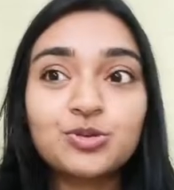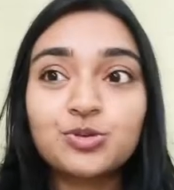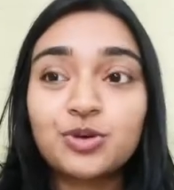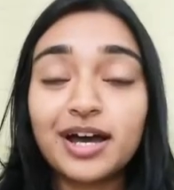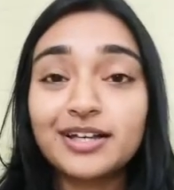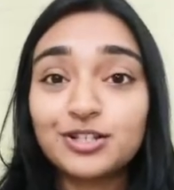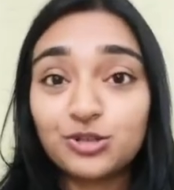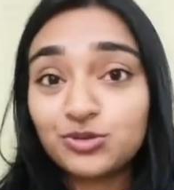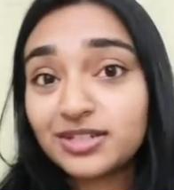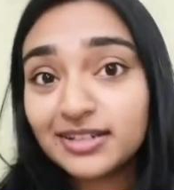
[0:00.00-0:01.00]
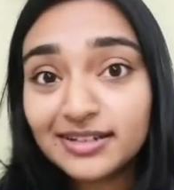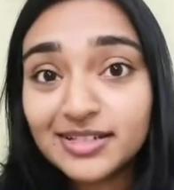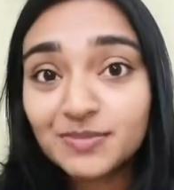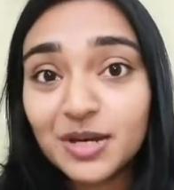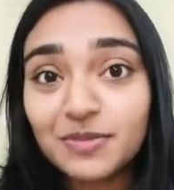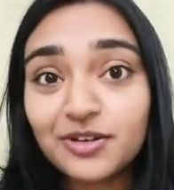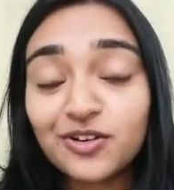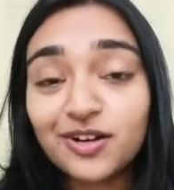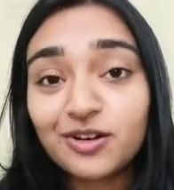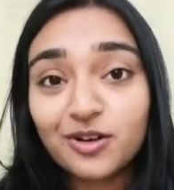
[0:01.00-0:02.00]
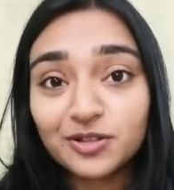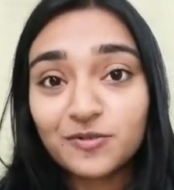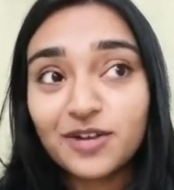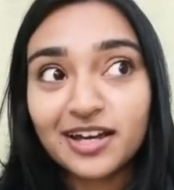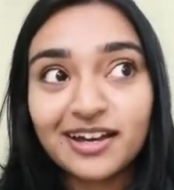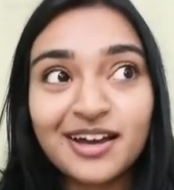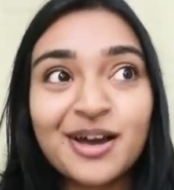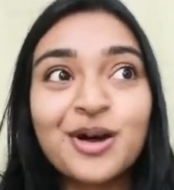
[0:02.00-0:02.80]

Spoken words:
who has new skills maybe along the way,